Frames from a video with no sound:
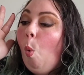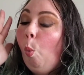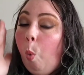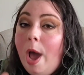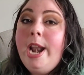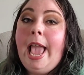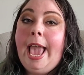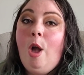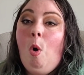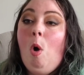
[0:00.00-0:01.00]
What an
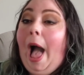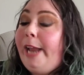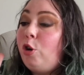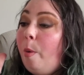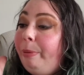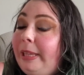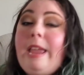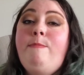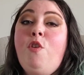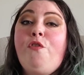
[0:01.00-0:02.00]
a-hole. I don't
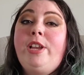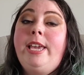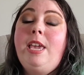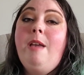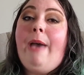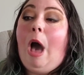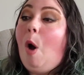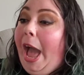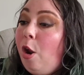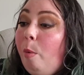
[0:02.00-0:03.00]
blame you for kicking him
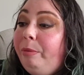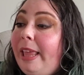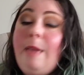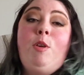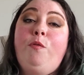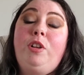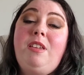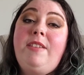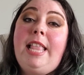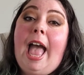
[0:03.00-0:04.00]
out. I don't blame you for
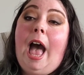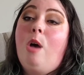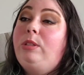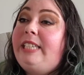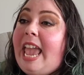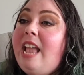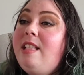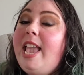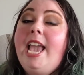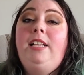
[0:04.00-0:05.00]
leaving the house.
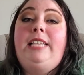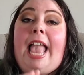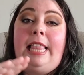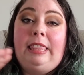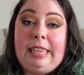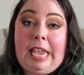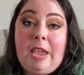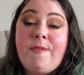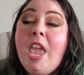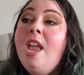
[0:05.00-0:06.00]
Take the kids and
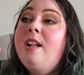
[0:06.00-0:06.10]
leave.